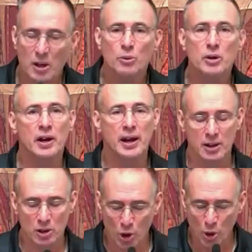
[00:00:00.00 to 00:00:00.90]
We've
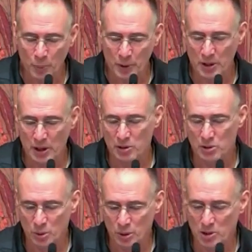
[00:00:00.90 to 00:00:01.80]
again opened our
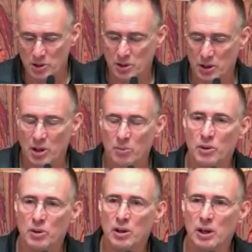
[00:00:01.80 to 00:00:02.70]
doors to the
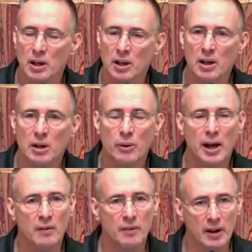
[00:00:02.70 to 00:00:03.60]
community.
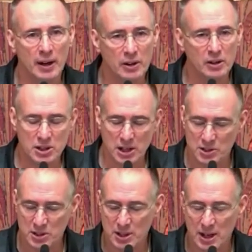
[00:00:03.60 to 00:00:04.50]
We have our English
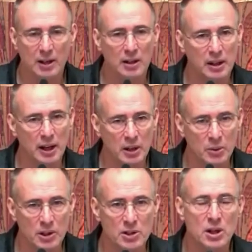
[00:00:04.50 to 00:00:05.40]
as a second
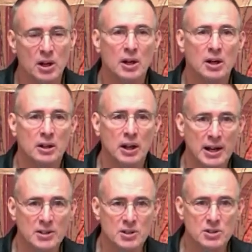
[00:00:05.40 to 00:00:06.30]
language
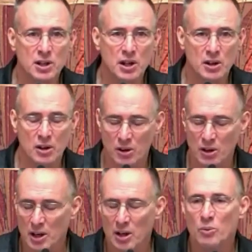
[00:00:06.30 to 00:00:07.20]
classes
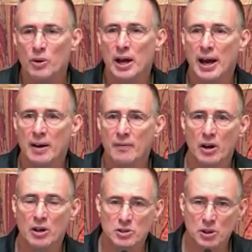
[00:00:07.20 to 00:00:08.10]
here. We have
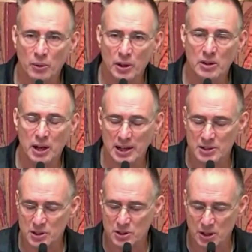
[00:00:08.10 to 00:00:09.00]
our sewing
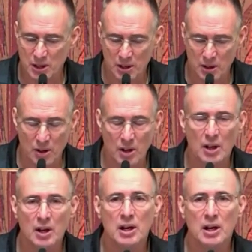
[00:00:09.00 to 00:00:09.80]
classes here.